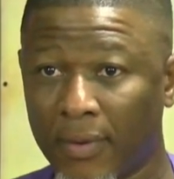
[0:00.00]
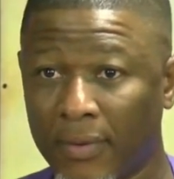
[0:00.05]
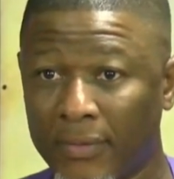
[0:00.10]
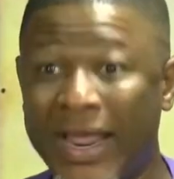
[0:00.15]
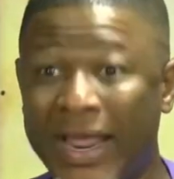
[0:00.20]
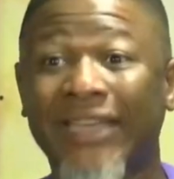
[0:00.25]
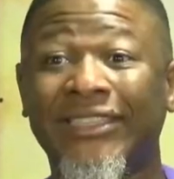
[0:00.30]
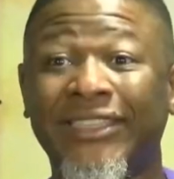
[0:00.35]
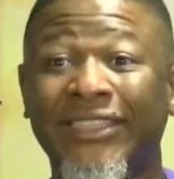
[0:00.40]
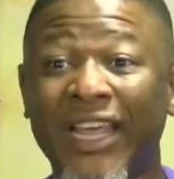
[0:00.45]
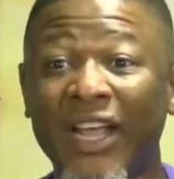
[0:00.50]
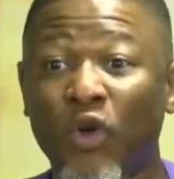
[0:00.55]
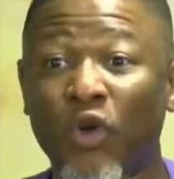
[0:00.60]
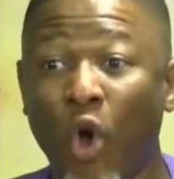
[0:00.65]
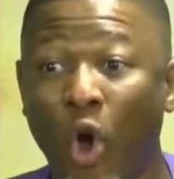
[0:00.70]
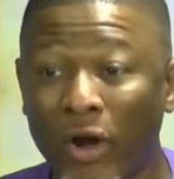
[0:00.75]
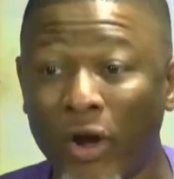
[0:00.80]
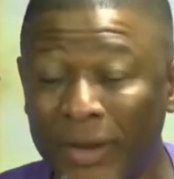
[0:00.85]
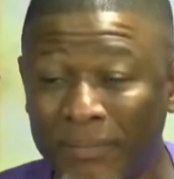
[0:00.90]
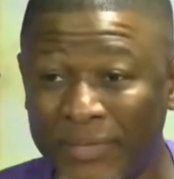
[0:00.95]
demon. They still
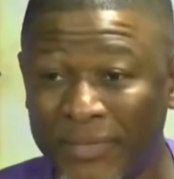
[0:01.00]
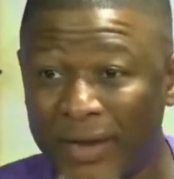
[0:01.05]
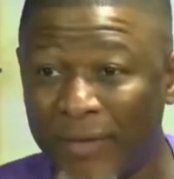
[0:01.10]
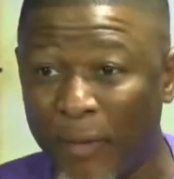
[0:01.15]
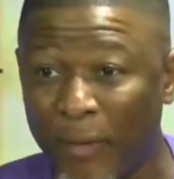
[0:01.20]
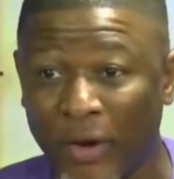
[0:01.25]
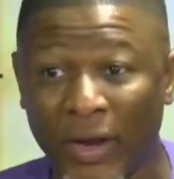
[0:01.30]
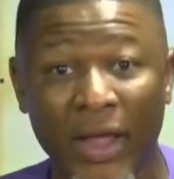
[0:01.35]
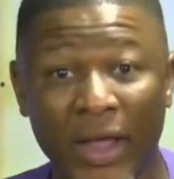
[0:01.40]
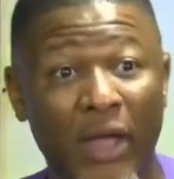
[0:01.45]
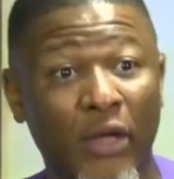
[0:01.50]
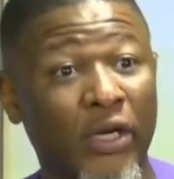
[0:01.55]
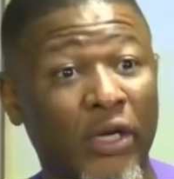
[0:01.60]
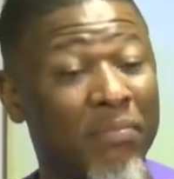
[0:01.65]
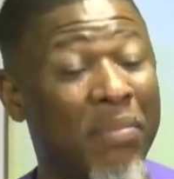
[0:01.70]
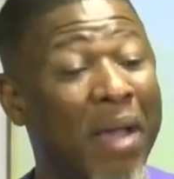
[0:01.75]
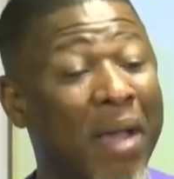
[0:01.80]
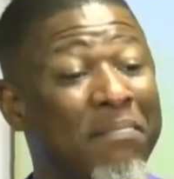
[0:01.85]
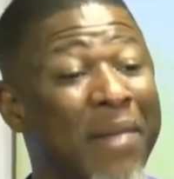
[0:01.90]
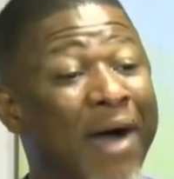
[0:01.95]
call him demon.
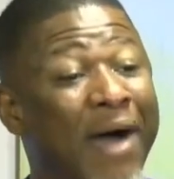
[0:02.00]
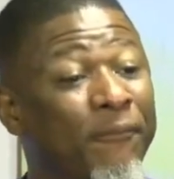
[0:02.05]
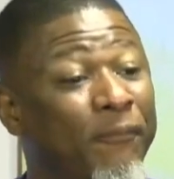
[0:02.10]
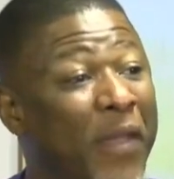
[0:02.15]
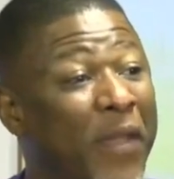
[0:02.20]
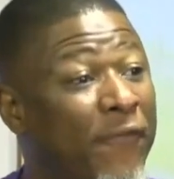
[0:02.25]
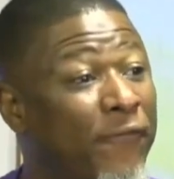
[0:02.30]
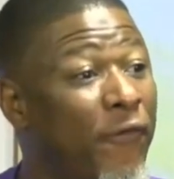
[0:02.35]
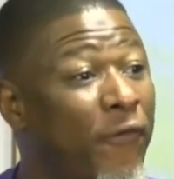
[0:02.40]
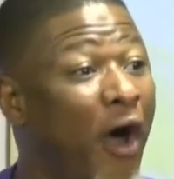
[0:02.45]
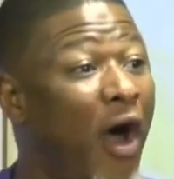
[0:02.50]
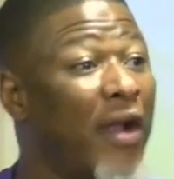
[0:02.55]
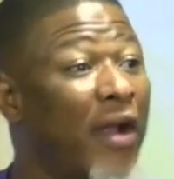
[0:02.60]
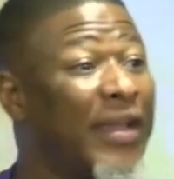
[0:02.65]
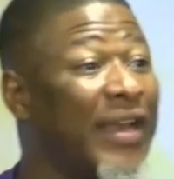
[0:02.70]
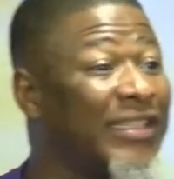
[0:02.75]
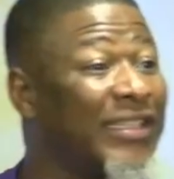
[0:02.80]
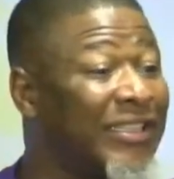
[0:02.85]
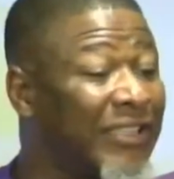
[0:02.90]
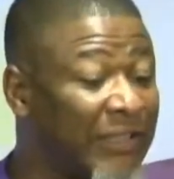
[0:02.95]
Remember before
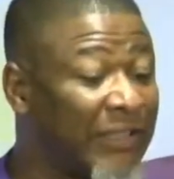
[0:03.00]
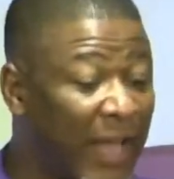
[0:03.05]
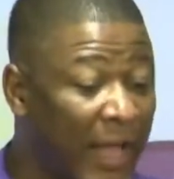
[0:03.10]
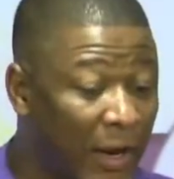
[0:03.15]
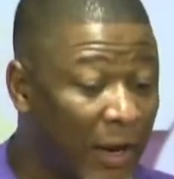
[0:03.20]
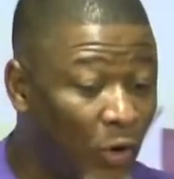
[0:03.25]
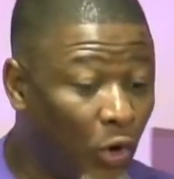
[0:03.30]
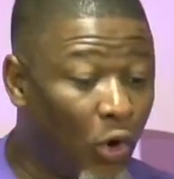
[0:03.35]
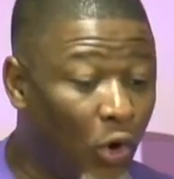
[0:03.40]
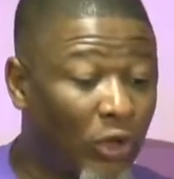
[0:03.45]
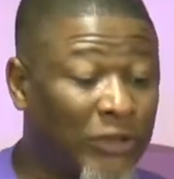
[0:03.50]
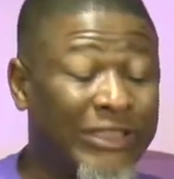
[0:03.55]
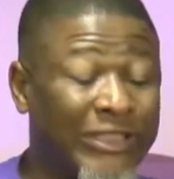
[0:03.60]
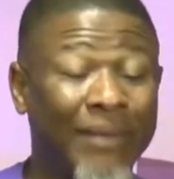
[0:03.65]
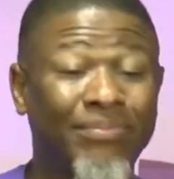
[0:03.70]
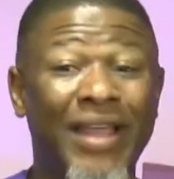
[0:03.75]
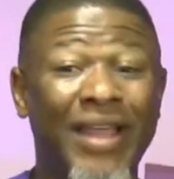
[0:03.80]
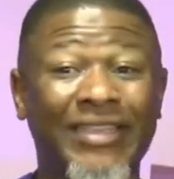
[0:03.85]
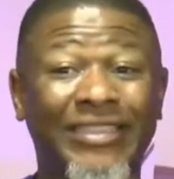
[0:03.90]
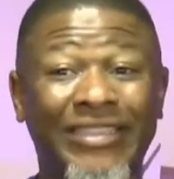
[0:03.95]
this Luke
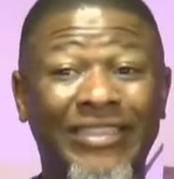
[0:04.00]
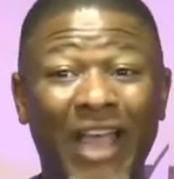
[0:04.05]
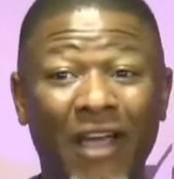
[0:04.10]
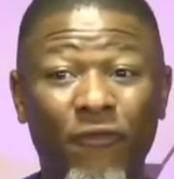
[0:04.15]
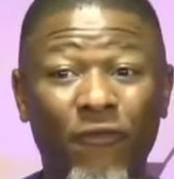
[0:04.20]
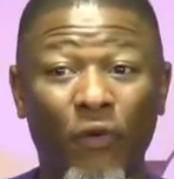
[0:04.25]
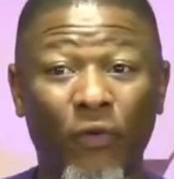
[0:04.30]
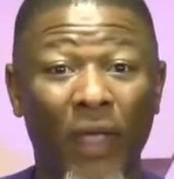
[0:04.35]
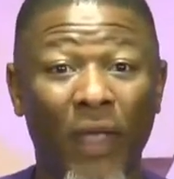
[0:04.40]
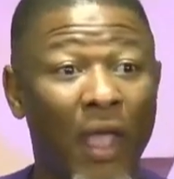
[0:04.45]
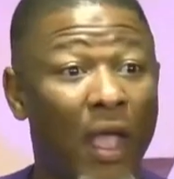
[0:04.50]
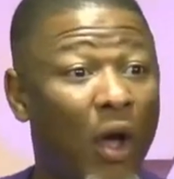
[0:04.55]
chapter 7,